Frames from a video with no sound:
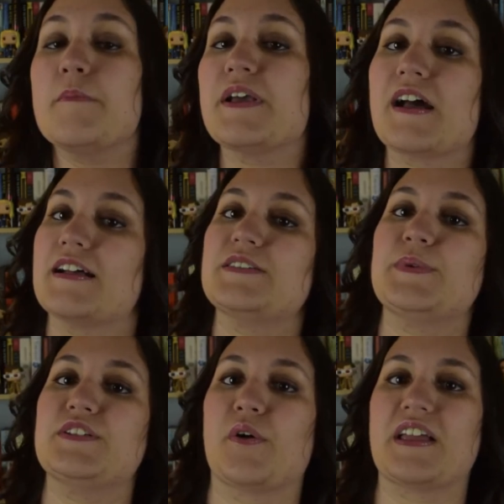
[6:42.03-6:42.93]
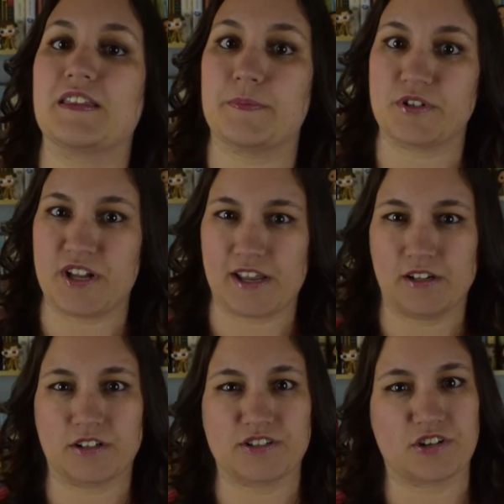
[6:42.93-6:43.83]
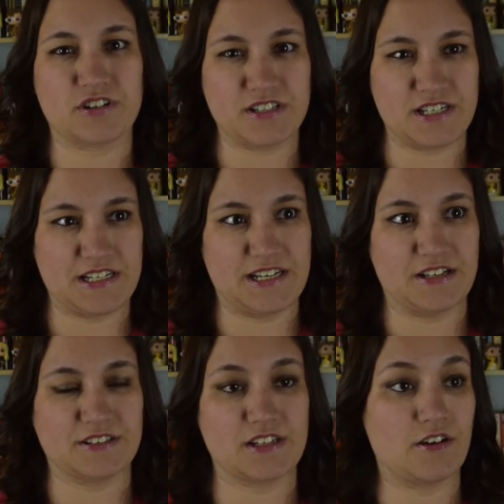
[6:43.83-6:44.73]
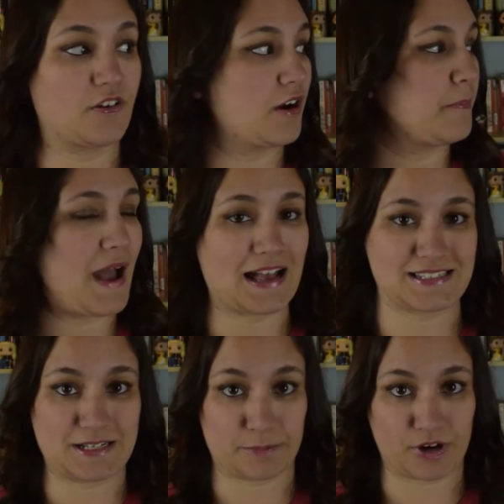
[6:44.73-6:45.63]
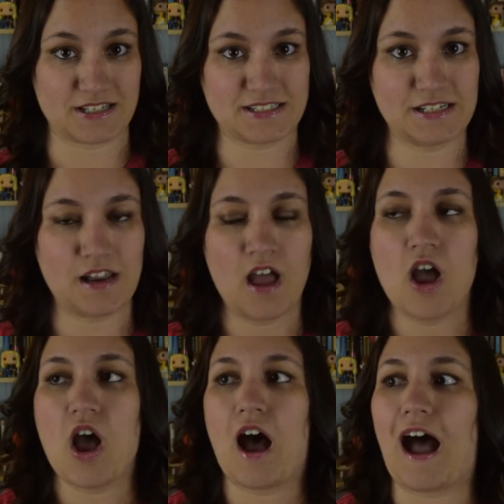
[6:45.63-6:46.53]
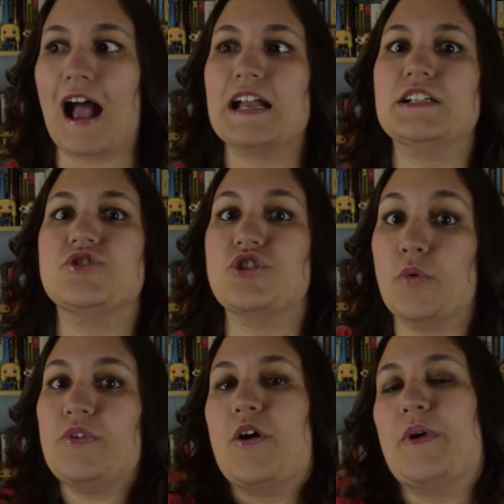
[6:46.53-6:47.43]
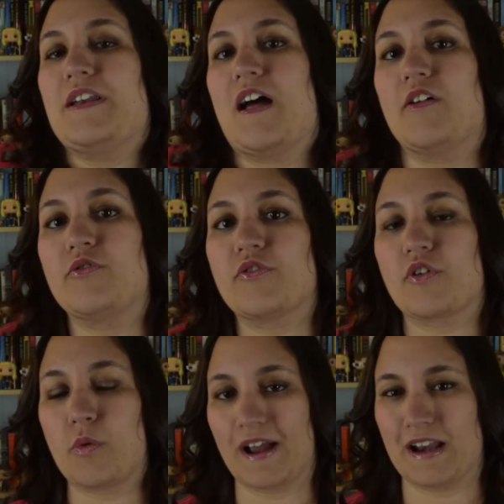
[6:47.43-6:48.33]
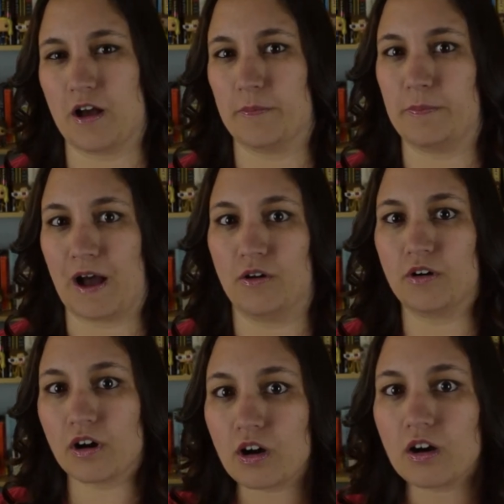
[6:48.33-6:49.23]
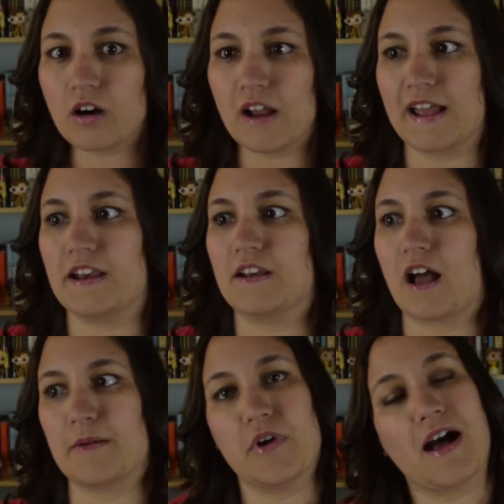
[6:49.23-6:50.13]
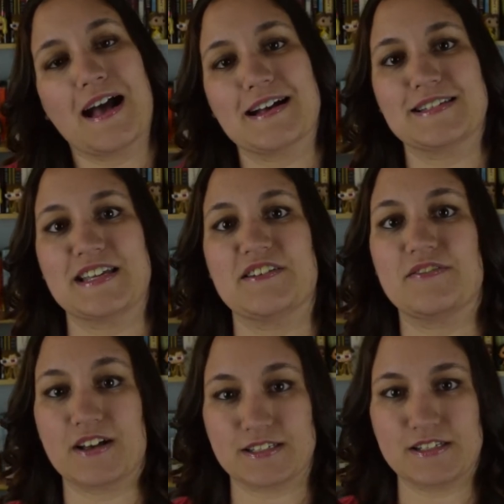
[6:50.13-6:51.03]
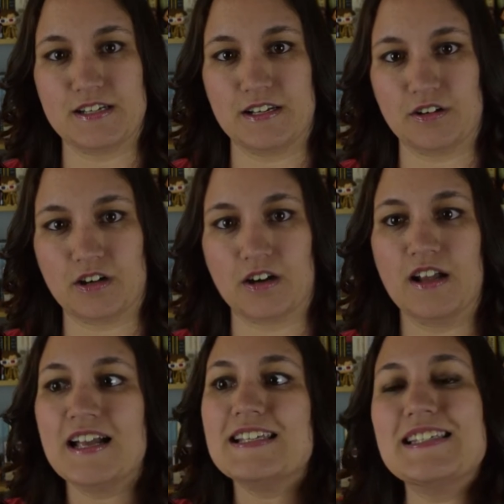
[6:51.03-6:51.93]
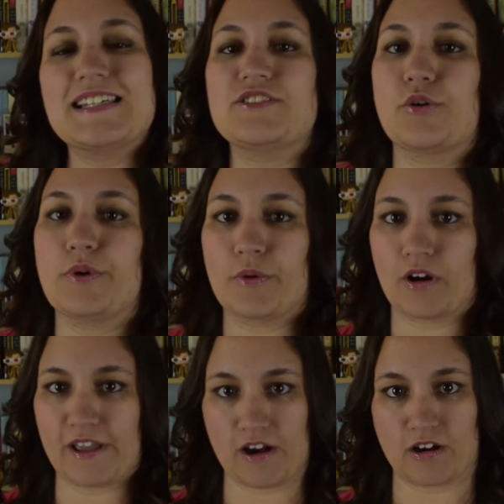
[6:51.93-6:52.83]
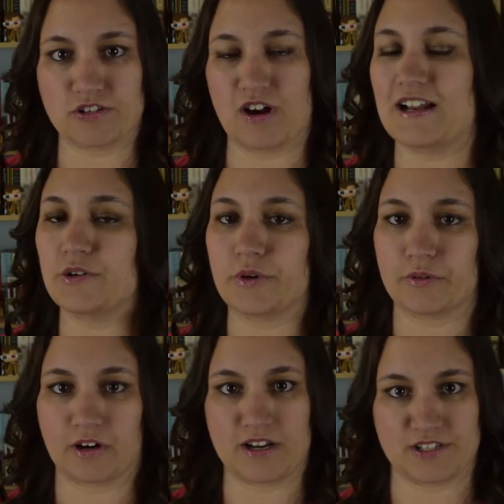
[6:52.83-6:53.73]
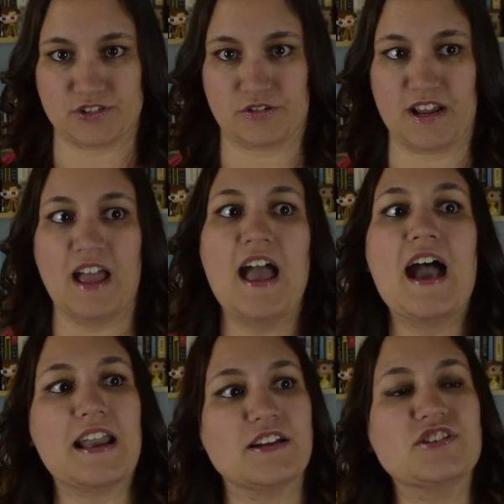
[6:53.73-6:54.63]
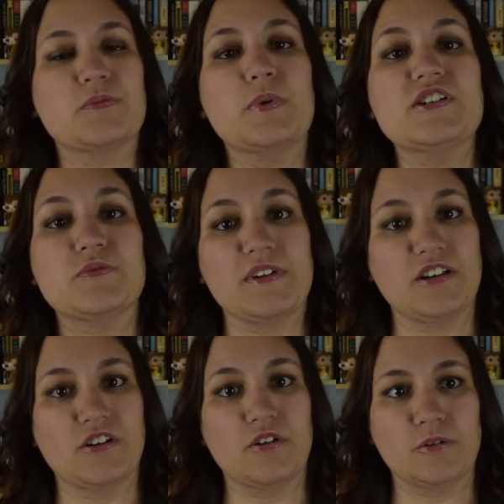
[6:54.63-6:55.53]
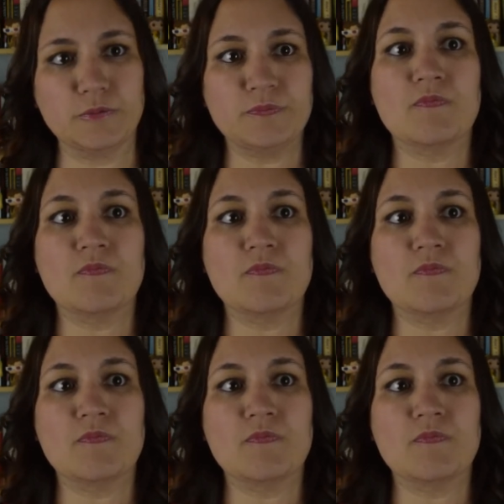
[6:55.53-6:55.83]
Because we don't get the particulars or the details of her past and present, I don't know enough quite about her, and I'm not as invested in her. Since I don't know her character, I don't know her history. And I just wish we knew